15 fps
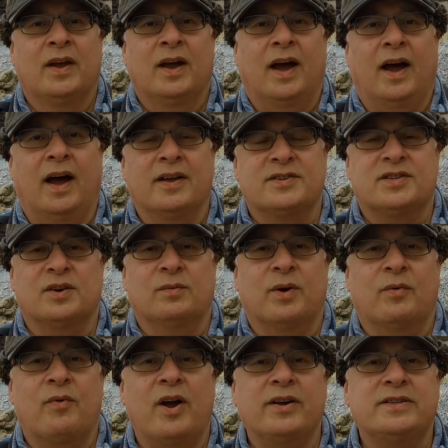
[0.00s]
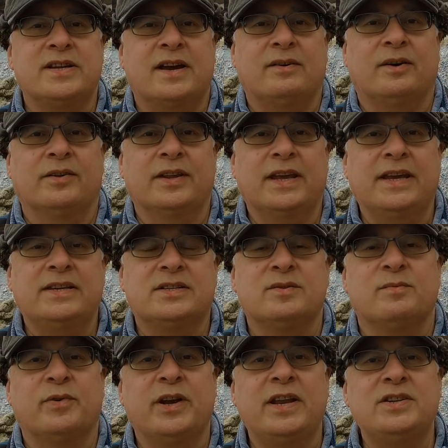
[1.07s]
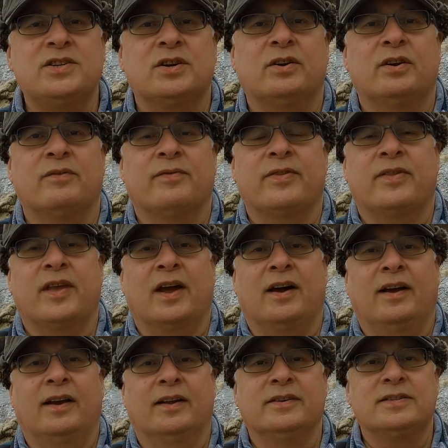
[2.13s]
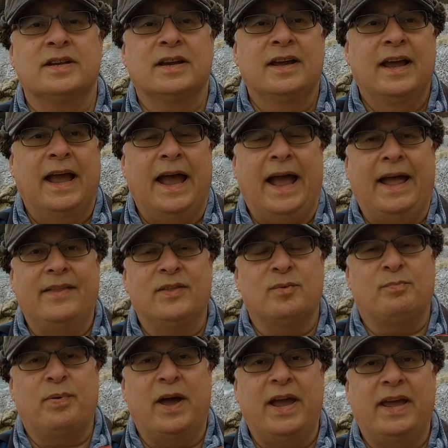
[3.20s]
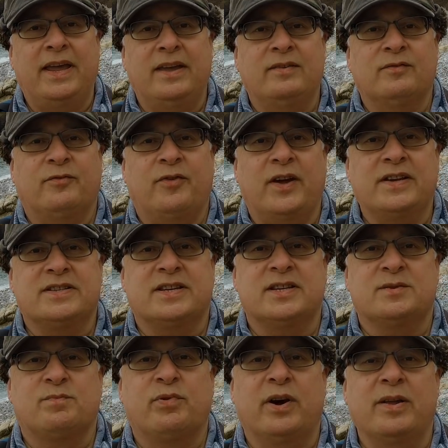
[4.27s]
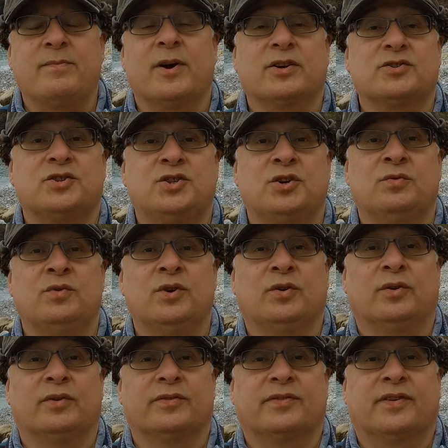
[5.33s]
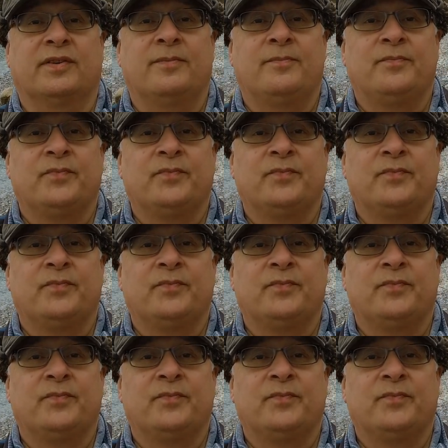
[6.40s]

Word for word: Uh, so we're right out on the eastern peninsula of the island and the bay faces pretty much due north.